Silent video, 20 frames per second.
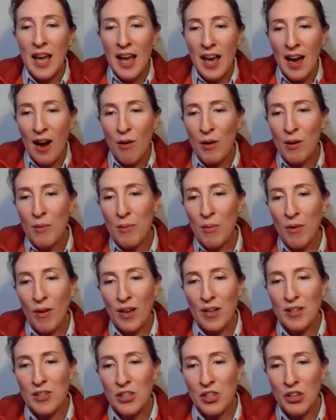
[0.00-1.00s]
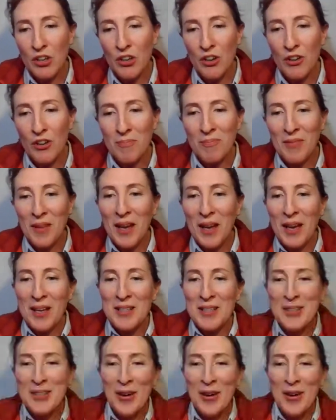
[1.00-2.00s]
how it applies to you.
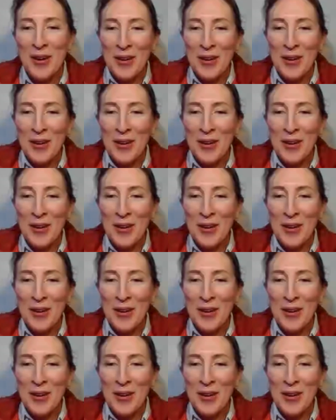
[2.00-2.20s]
So